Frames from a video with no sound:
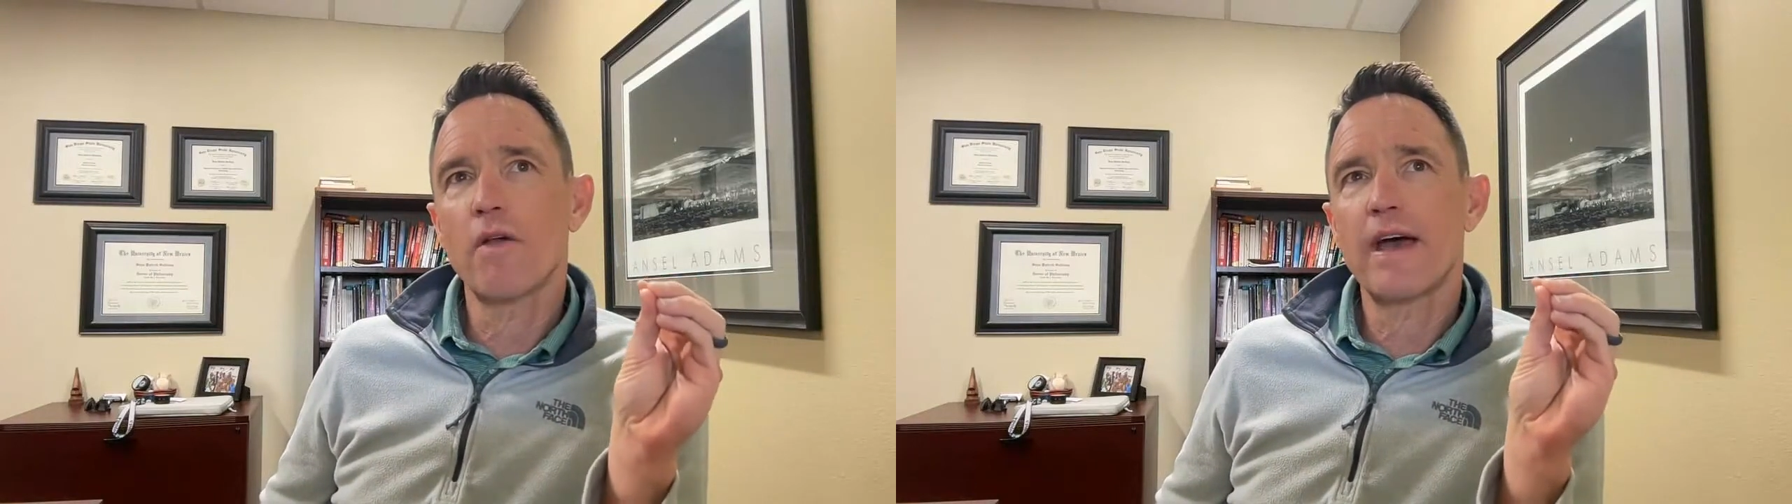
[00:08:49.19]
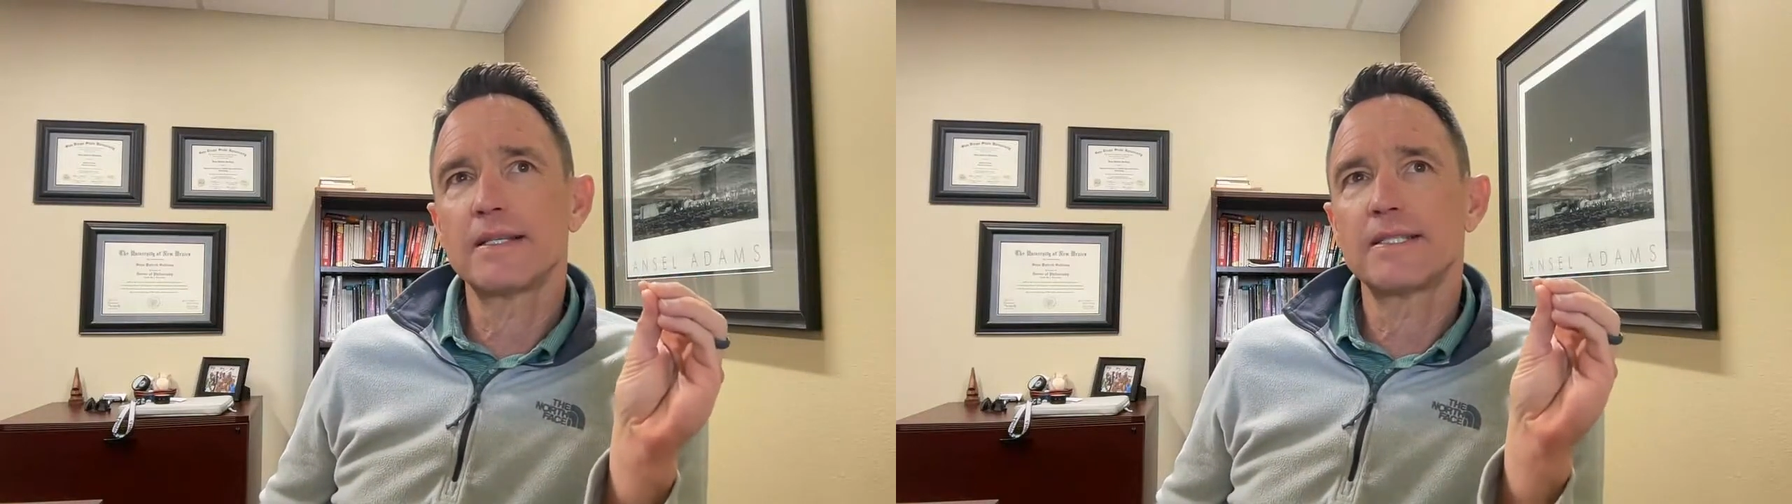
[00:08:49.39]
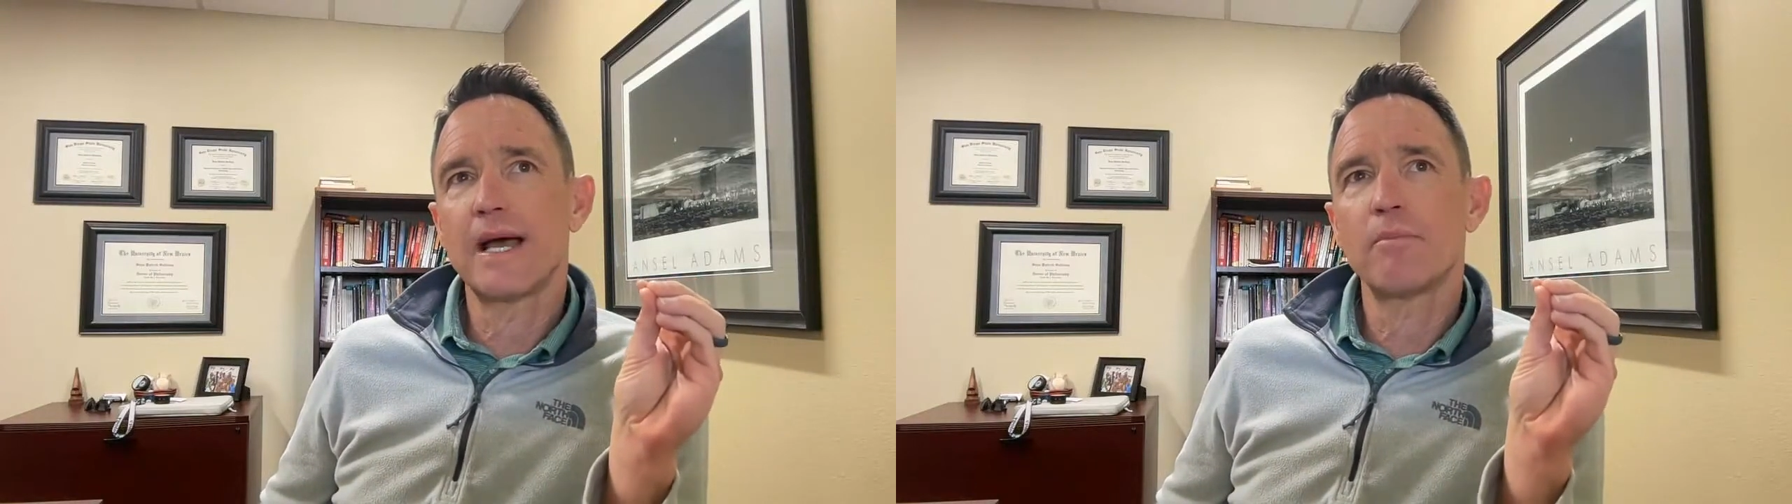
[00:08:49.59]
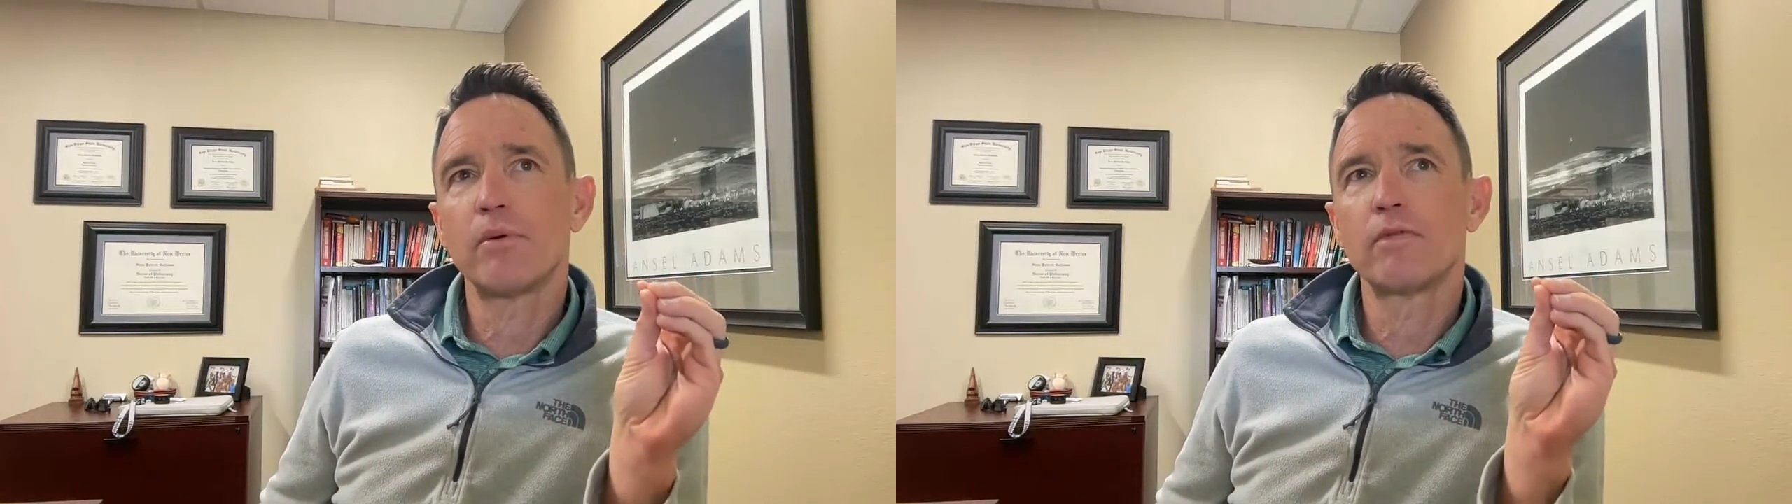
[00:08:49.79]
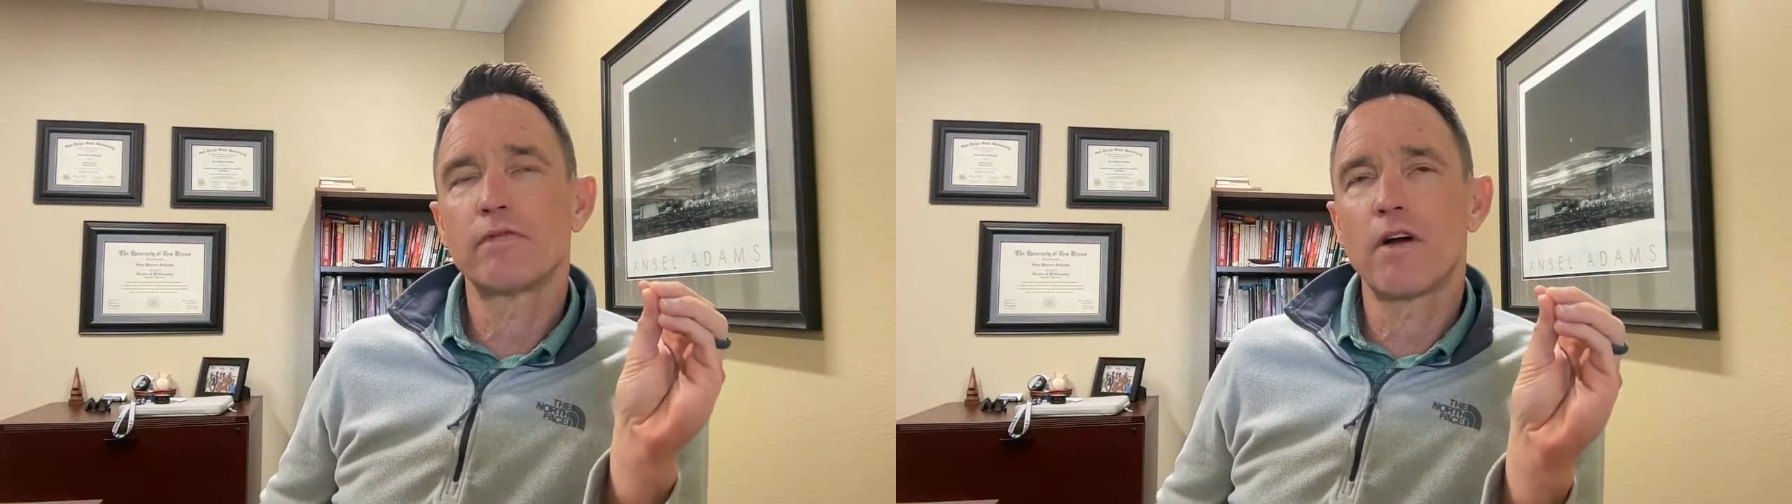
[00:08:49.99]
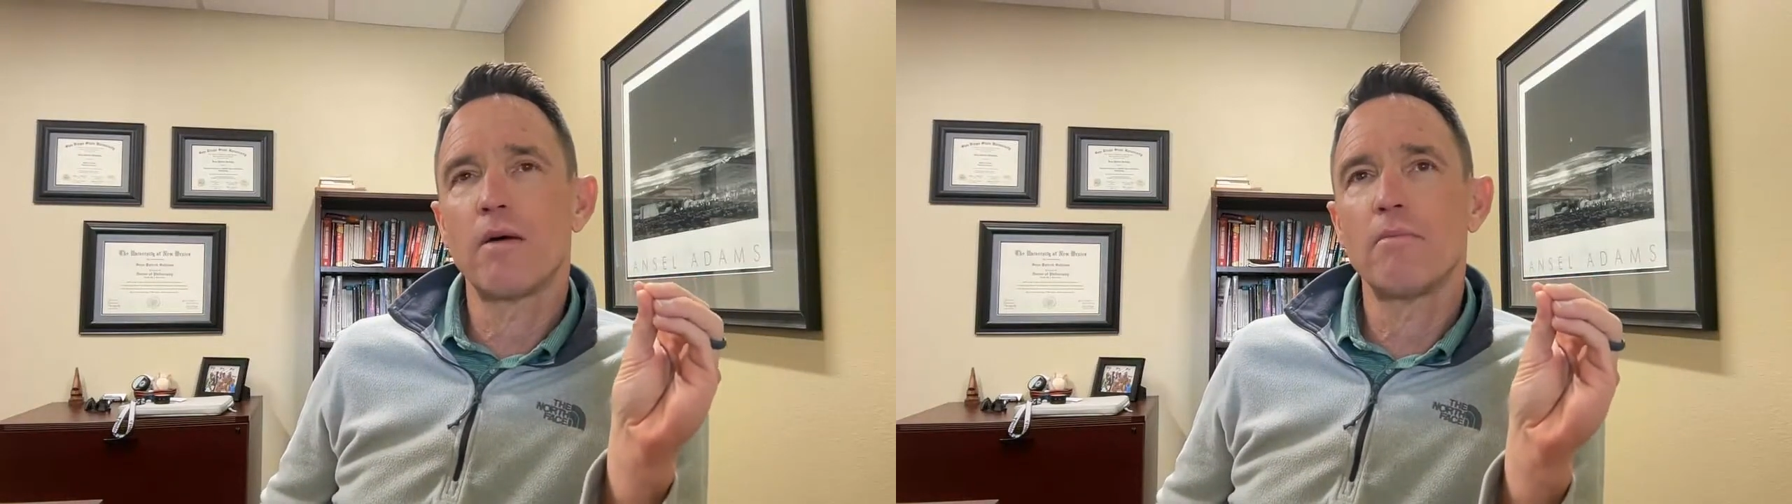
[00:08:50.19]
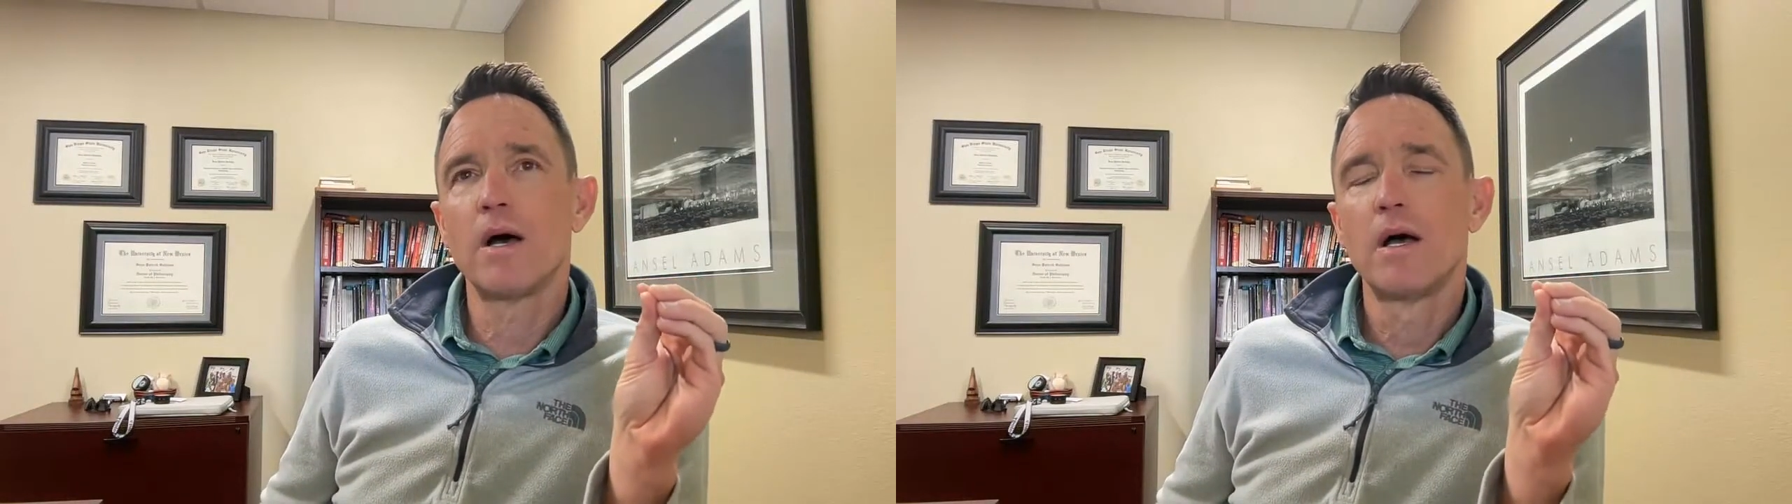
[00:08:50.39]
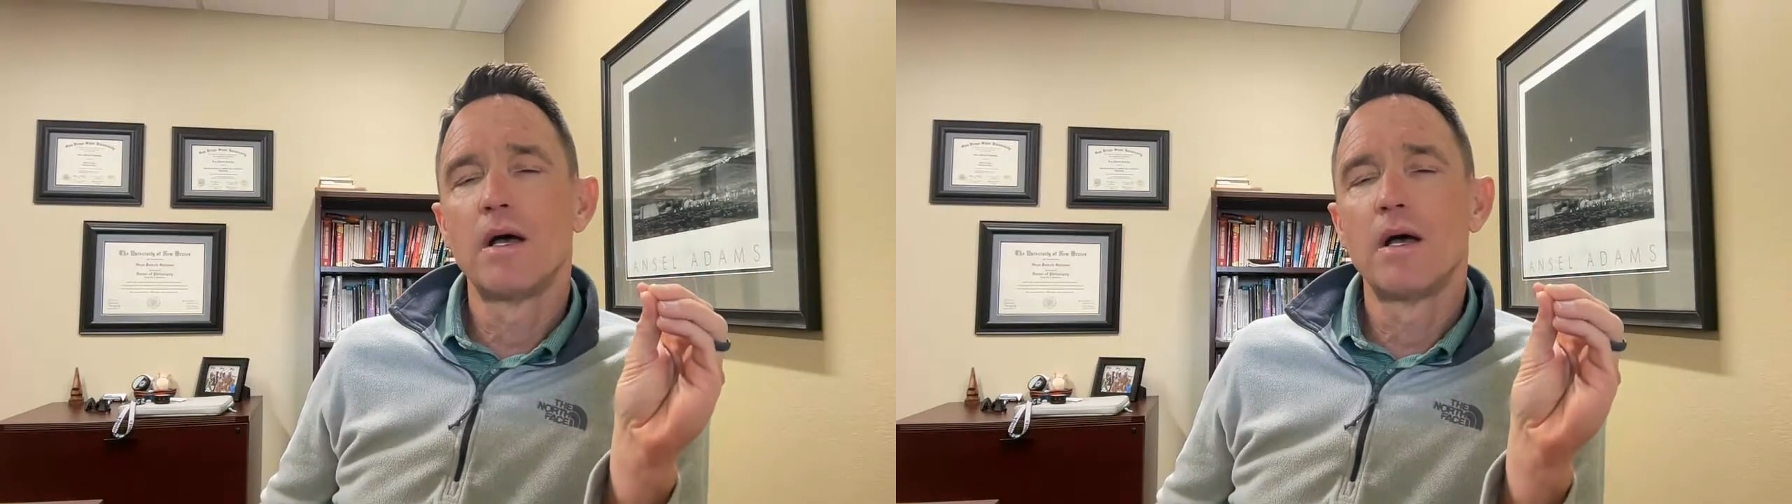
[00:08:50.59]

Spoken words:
that sample from